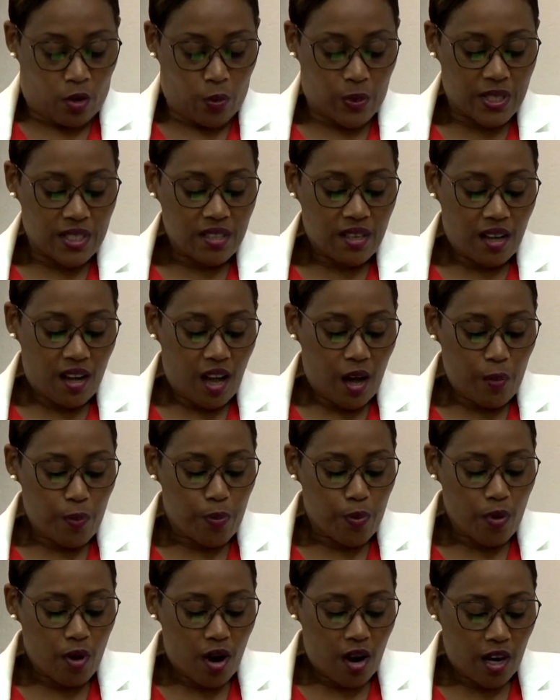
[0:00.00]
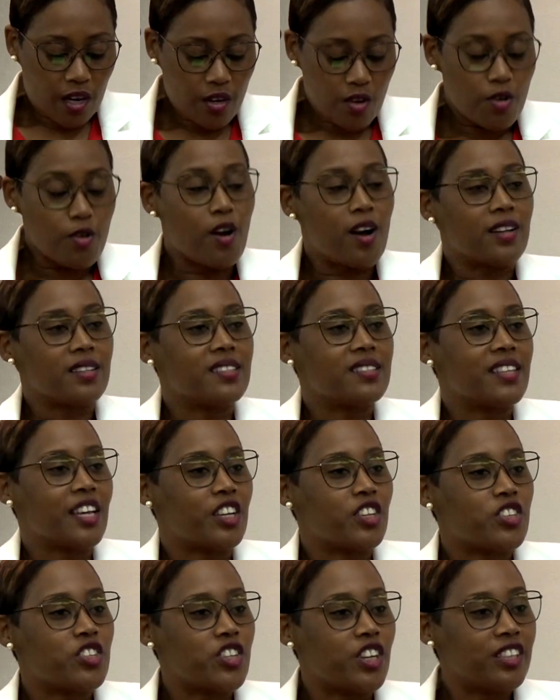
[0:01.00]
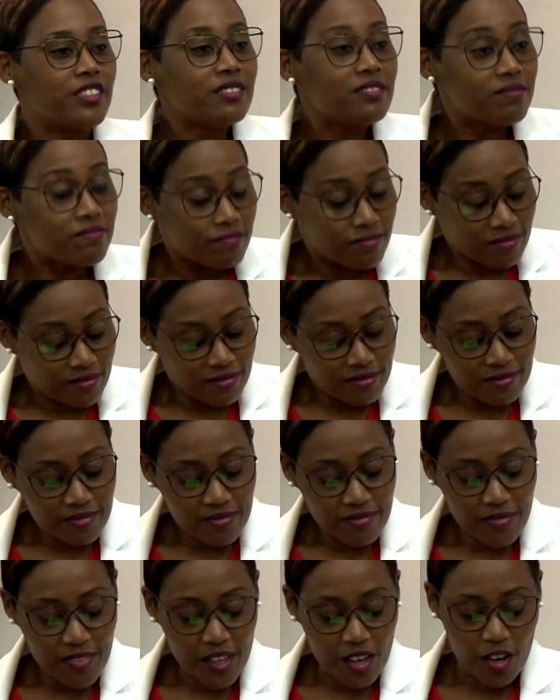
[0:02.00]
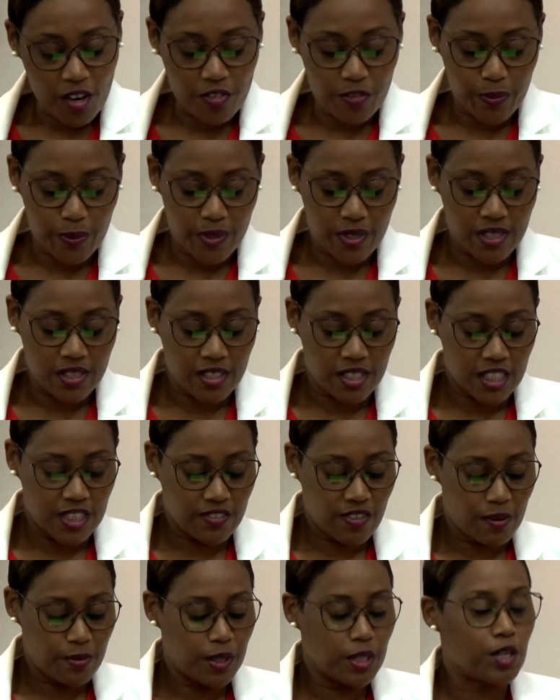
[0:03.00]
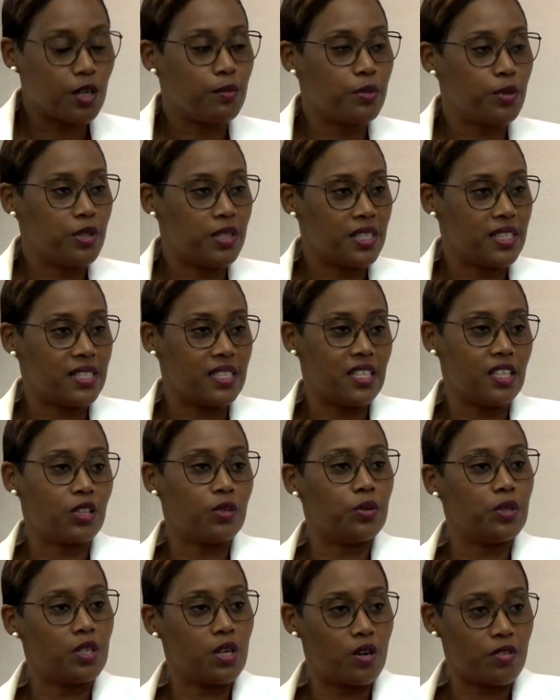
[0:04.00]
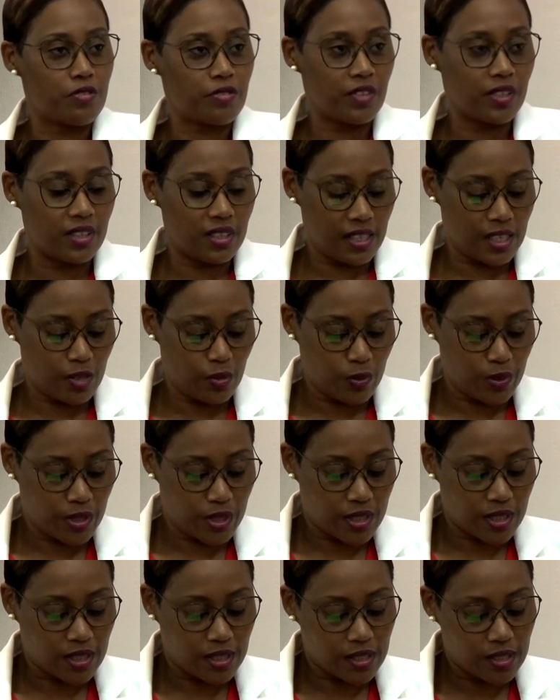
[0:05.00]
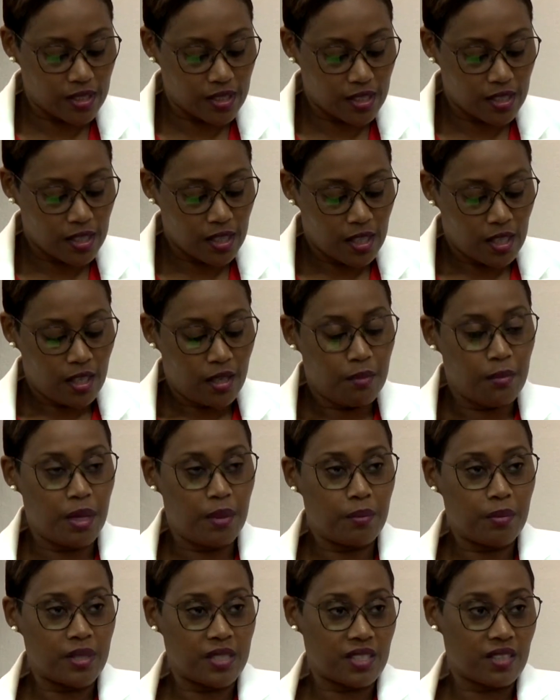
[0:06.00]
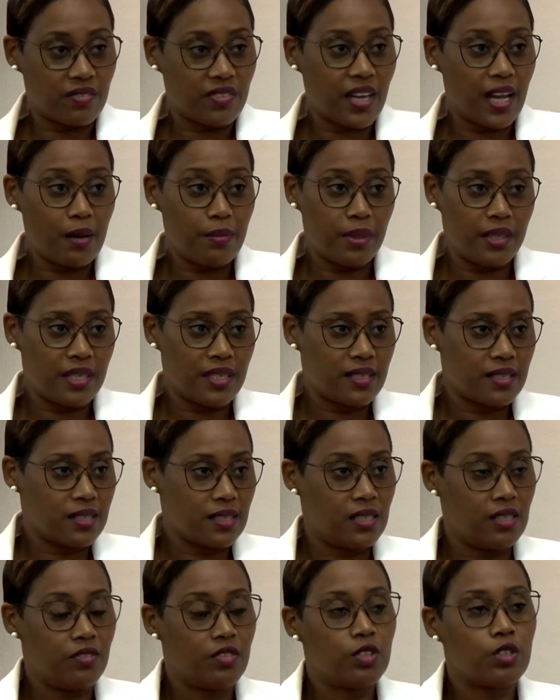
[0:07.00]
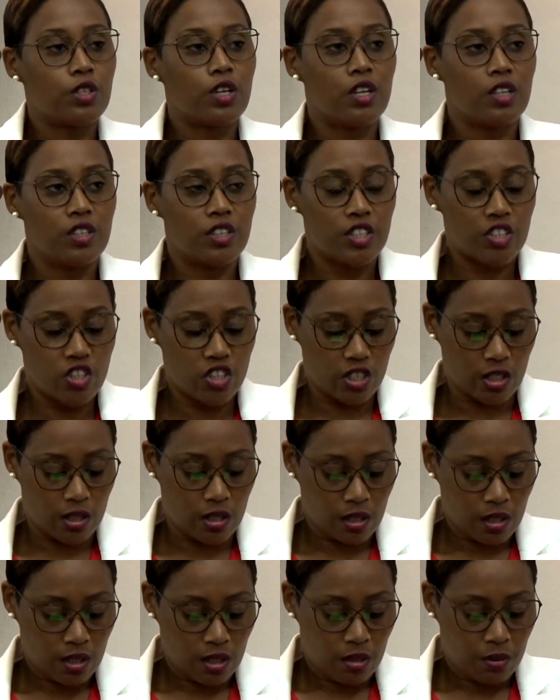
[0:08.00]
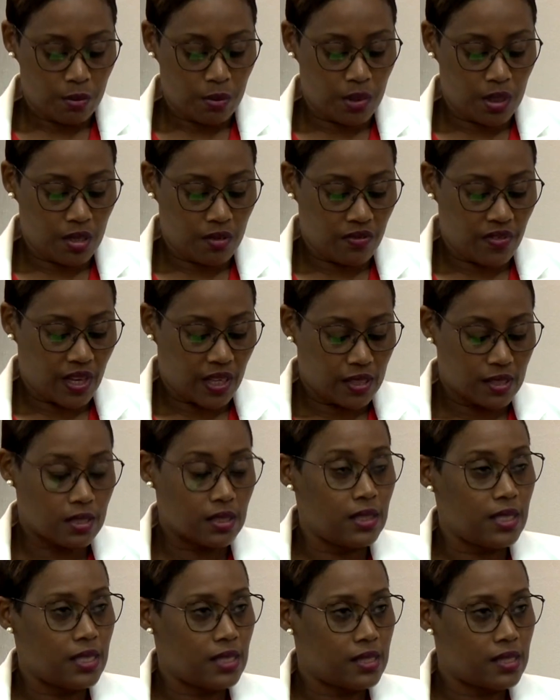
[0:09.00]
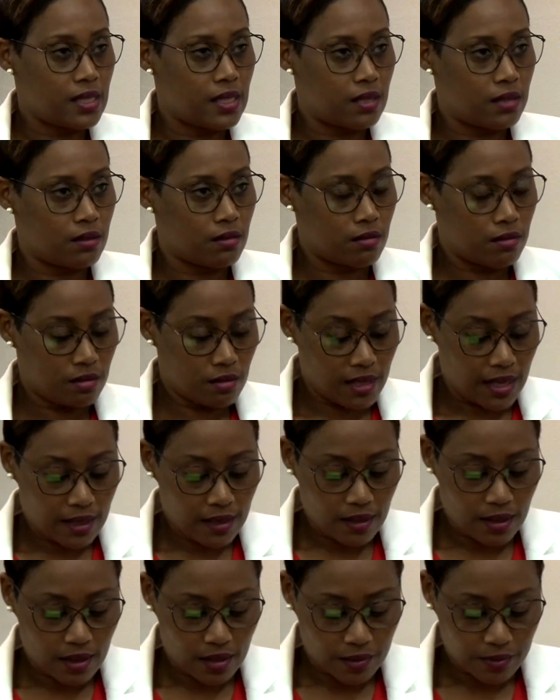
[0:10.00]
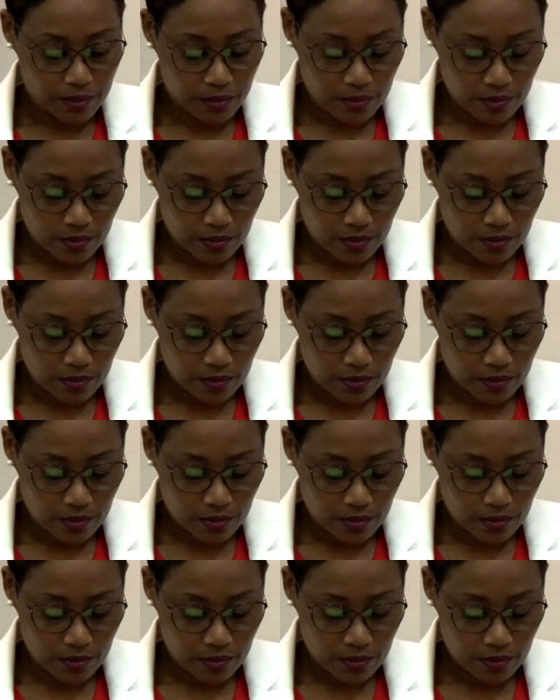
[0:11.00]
We saw a broad cross-section of persons from the community, including our frontline workers, members of cabinet, even the clergy, being vaccinated that day.